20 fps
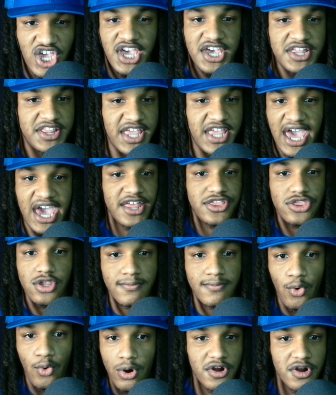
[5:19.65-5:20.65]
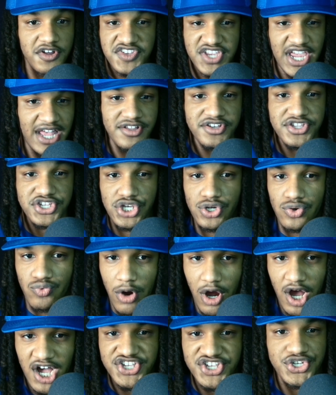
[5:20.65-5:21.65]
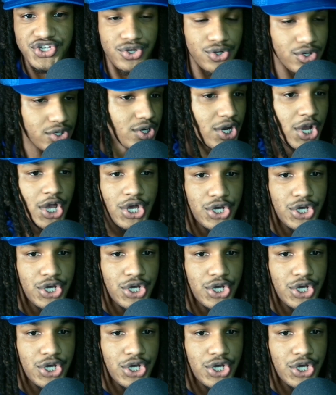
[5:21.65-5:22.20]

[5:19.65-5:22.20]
They had the more talented roster.